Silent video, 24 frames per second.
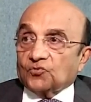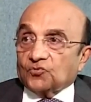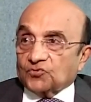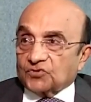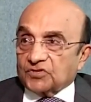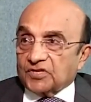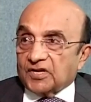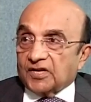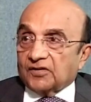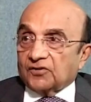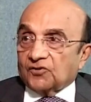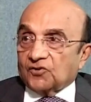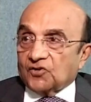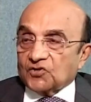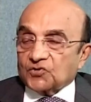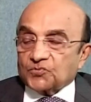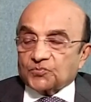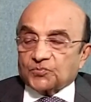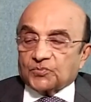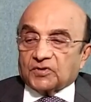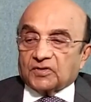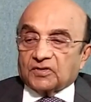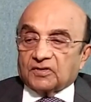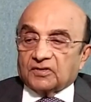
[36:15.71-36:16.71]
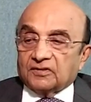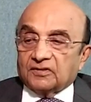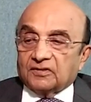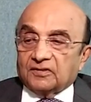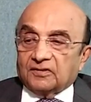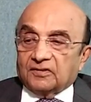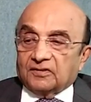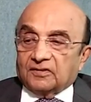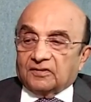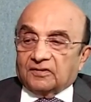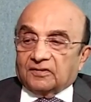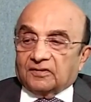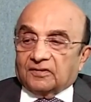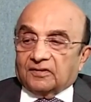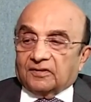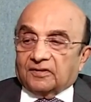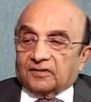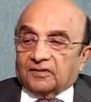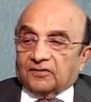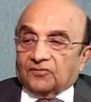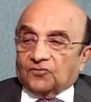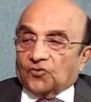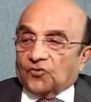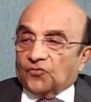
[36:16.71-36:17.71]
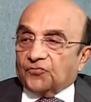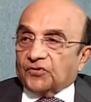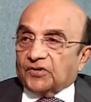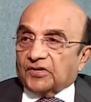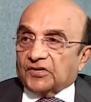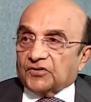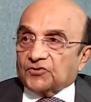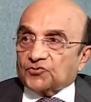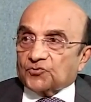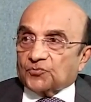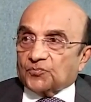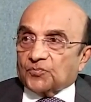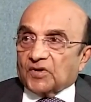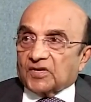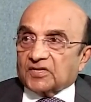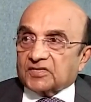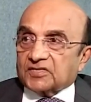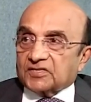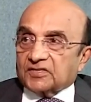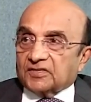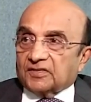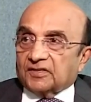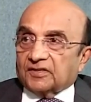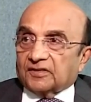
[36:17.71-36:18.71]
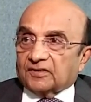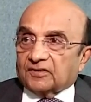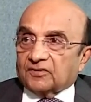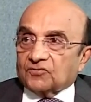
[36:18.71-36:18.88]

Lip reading: to Sion Hospital and offer angioplasty there.